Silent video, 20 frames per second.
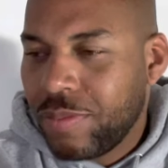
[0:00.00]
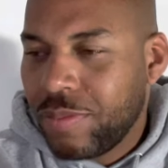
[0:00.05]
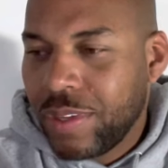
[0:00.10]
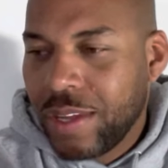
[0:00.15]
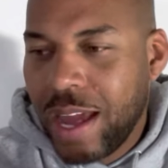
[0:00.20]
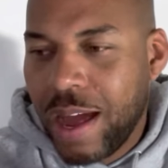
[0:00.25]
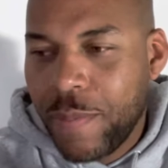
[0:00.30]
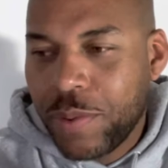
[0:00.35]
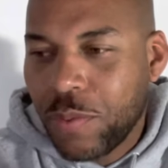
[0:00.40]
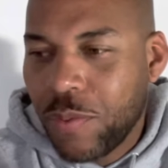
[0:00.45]

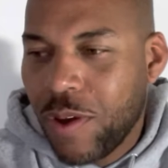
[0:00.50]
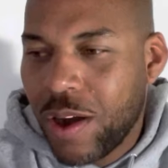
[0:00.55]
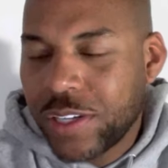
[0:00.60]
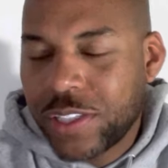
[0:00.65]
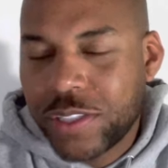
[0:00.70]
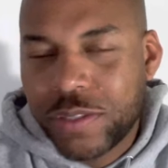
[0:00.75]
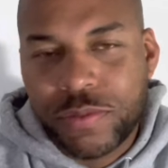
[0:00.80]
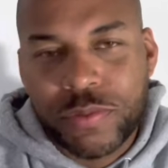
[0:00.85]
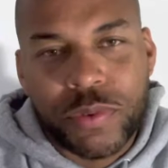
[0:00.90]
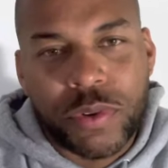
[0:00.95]
I've been
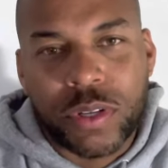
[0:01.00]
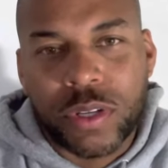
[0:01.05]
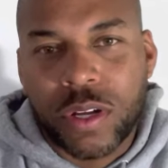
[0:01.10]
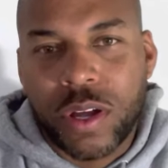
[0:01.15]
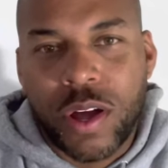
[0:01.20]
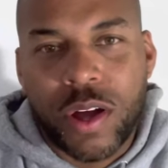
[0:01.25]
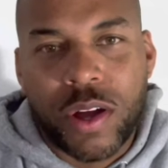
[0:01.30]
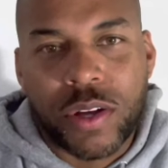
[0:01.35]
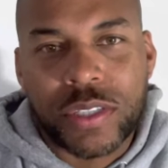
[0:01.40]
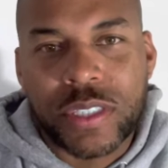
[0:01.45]
watching them for a
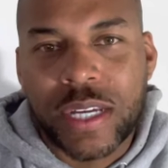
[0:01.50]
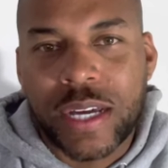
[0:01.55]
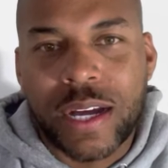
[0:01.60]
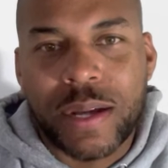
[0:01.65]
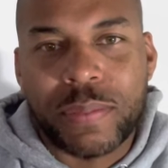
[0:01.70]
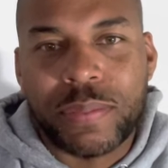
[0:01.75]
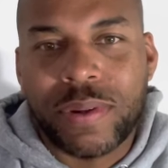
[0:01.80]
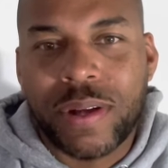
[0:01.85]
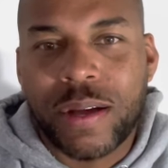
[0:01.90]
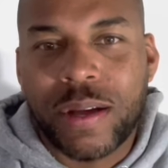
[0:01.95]
long
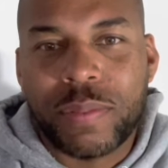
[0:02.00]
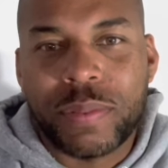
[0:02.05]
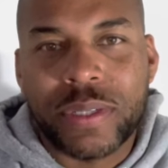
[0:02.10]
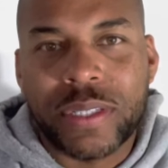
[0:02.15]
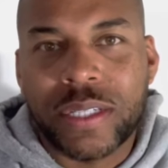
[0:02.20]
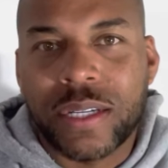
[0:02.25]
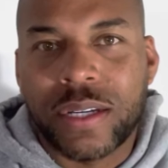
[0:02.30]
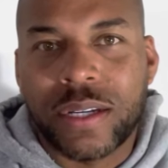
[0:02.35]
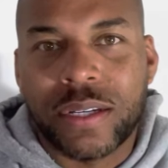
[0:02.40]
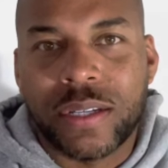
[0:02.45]
time,
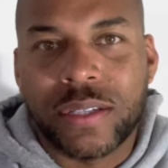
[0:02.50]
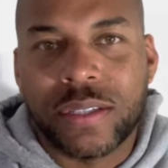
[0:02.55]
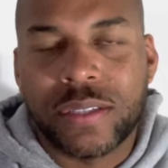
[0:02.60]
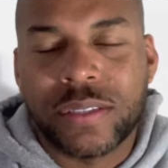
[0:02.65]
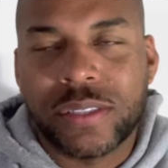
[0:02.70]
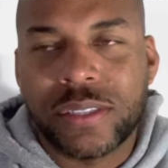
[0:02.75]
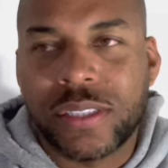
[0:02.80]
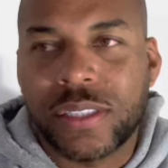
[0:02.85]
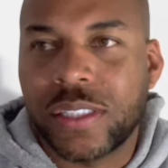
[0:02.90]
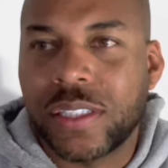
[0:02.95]
probably
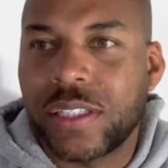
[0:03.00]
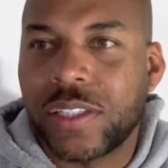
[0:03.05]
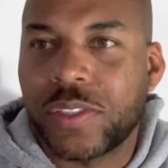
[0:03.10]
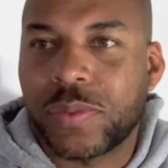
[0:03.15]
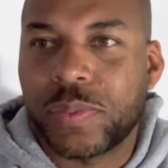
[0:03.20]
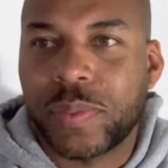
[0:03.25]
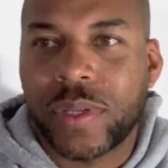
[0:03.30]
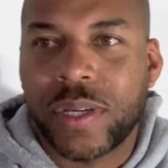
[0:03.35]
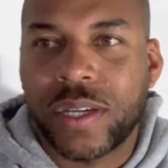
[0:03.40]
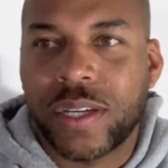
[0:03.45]
geez,
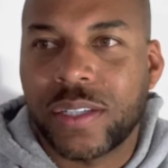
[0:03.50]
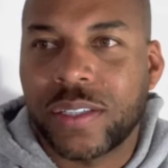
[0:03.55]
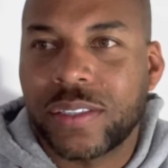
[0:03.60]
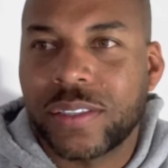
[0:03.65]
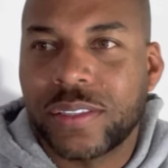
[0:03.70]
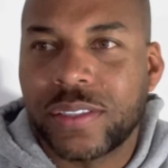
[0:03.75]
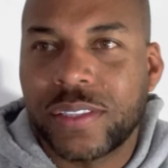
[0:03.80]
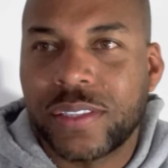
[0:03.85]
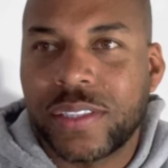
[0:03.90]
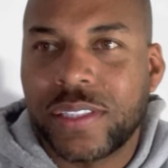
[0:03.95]
man.
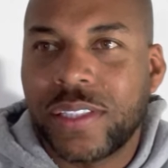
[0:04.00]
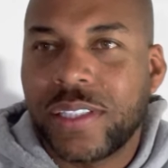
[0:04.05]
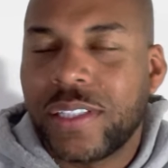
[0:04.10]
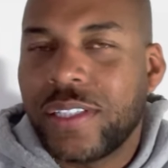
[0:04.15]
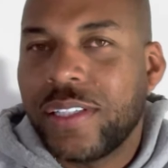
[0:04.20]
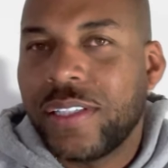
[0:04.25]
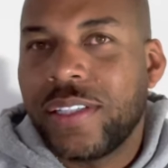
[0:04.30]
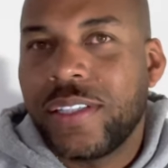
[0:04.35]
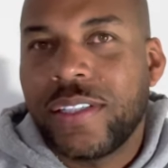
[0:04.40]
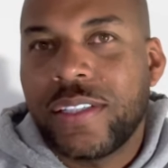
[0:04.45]

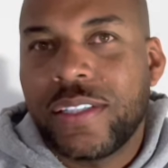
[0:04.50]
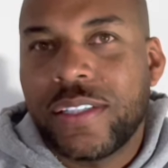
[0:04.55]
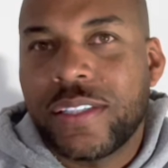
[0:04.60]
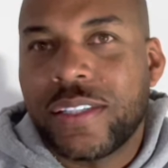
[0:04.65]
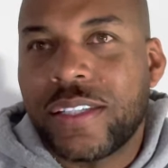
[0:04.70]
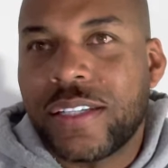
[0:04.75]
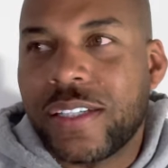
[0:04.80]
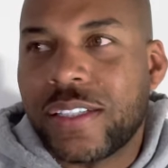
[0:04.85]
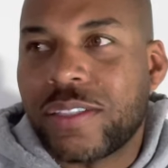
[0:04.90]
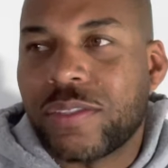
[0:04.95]

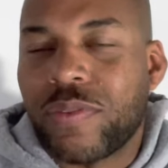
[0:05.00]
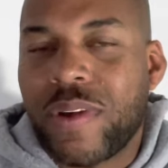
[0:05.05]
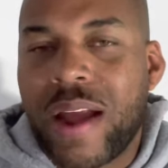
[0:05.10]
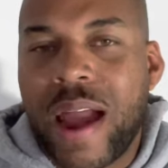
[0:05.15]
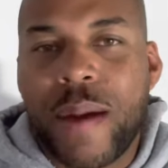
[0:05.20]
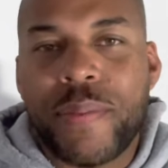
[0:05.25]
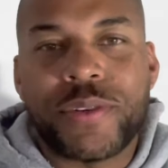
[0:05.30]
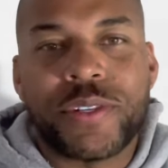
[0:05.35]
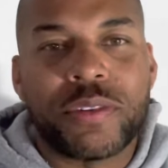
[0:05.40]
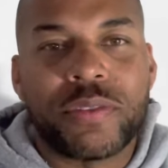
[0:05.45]
These
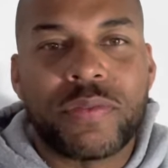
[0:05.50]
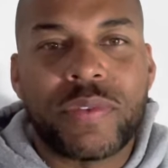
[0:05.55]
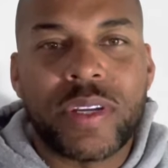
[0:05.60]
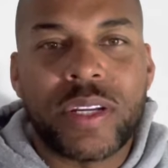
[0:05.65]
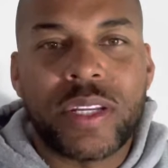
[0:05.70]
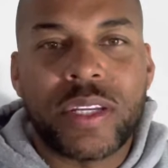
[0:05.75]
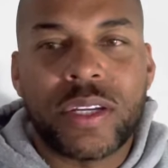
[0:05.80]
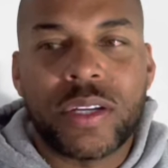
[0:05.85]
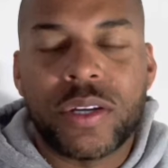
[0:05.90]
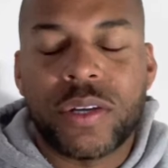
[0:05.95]
rapture
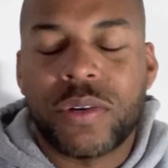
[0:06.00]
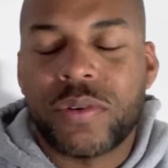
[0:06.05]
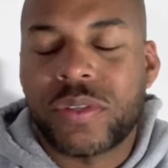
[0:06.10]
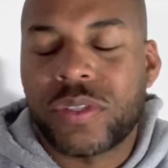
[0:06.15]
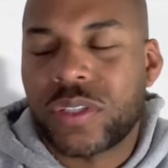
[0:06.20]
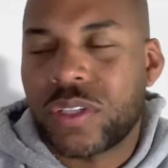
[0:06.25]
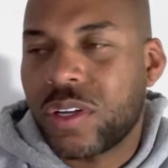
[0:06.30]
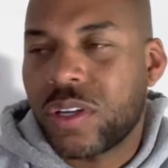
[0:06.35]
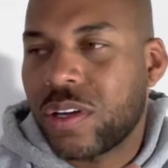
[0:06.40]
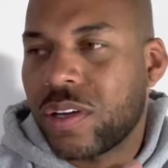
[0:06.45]
videos
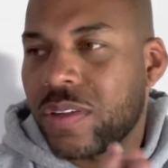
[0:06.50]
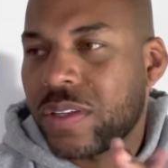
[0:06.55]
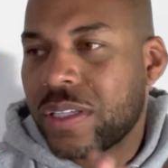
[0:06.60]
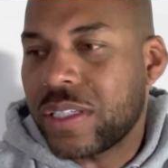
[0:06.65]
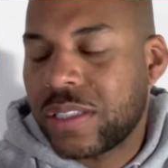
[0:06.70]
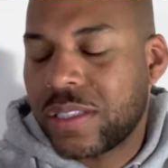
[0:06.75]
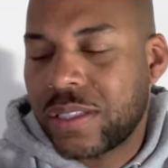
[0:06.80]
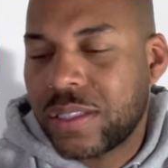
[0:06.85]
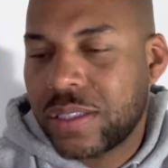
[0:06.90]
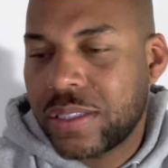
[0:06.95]
and all
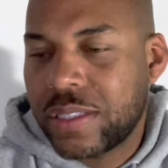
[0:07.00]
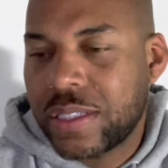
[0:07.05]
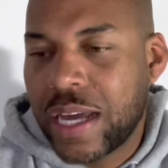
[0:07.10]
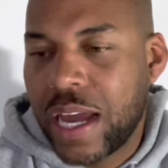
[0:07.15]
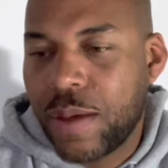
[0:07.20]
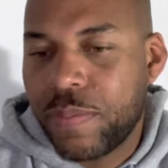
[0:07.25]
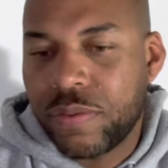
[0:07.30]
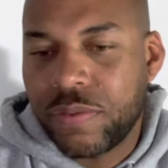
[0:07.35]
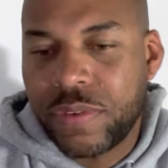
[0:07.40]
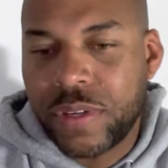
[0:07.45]
these
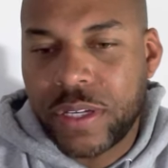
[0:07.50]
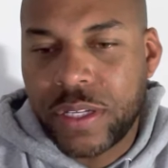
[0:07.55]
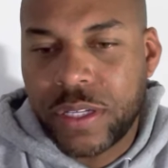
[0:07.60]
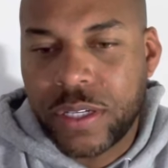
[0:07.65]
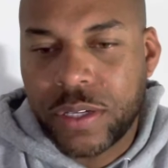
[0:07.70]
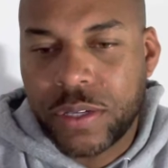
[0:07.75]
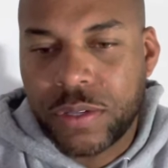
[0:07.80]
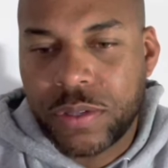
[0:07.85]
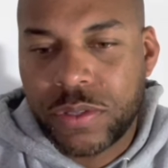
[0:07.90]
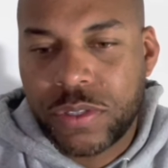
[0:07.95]
type of
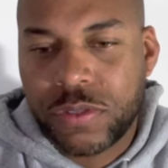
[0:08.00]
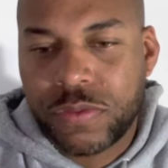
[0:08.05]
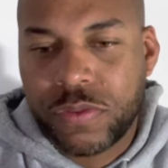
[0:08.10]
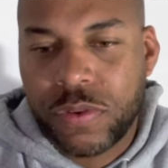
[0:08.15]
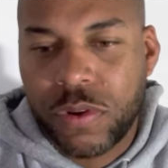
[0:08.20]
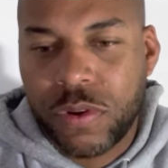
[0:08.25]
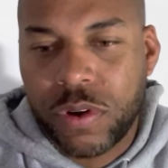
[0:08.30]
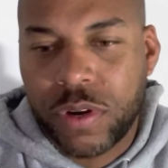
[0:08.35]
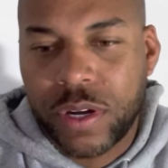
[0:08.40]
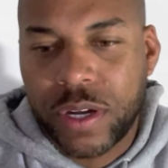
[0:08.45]
videos
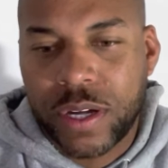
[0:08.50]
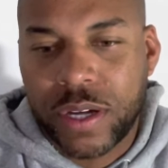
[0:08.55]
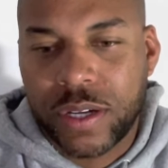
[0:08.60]
for